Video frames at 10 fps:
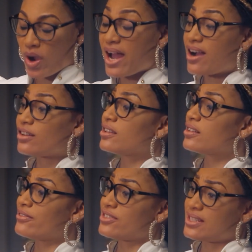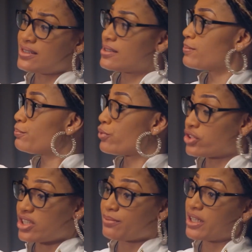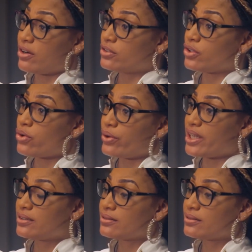how long has this project been ongoing?